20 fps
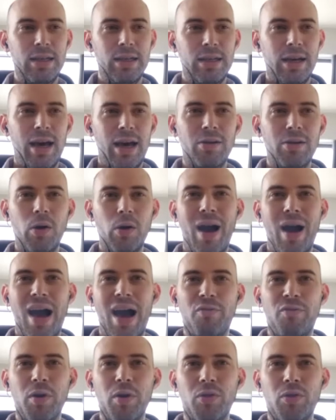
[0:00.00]
I don't know,
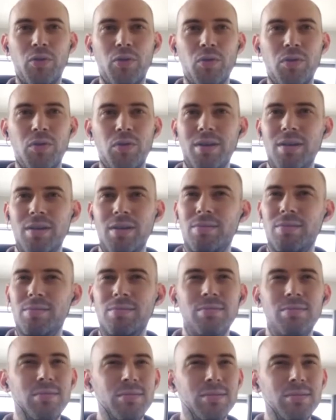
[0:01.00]
halfway through I
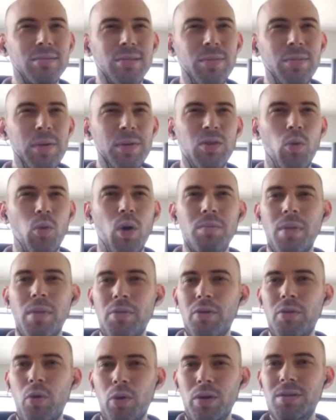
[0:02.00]
think it's a 1
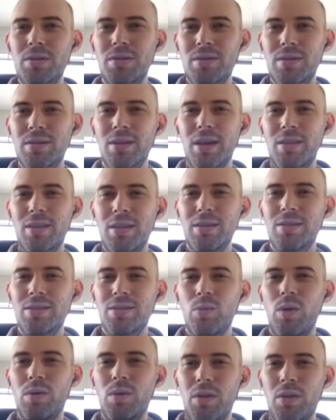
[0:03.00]
month course. I think it's
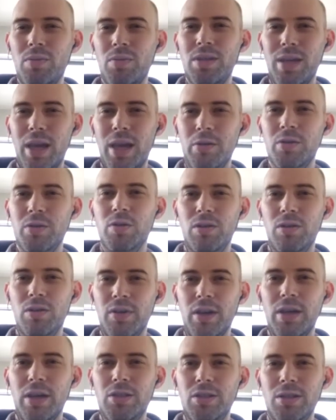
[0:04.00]
a 1 month to get your
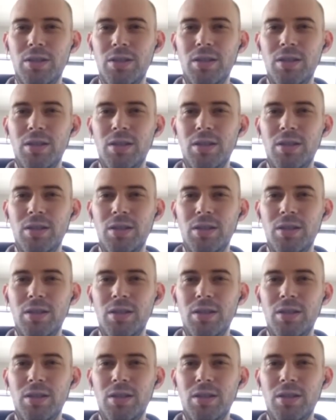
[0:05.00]
certification.